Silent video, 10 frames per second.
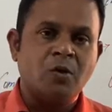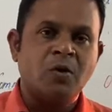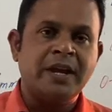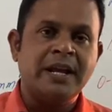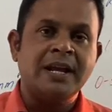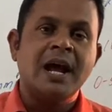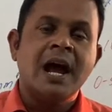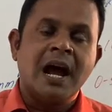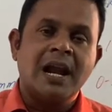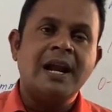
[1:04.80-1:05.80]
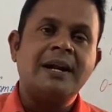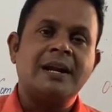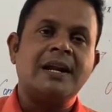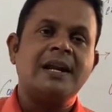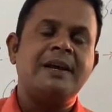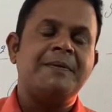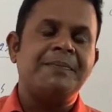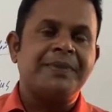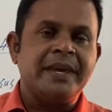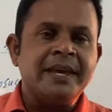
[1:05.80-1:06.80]
knowing
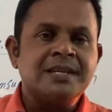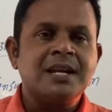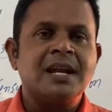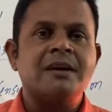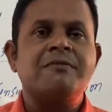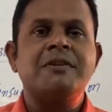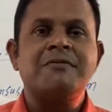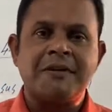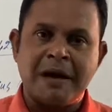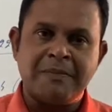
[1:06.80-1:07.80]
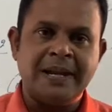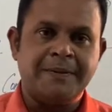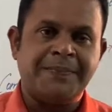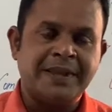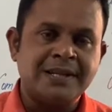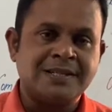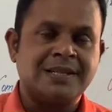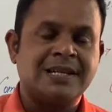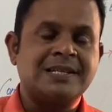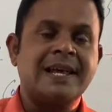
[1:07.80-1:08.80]
literally each and every family.
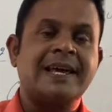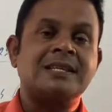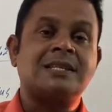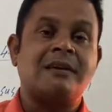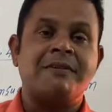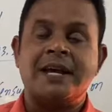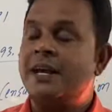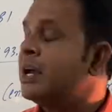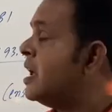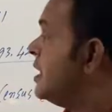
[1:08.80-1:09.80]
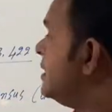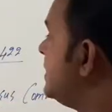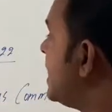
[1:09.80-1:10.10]
It's just like a survey.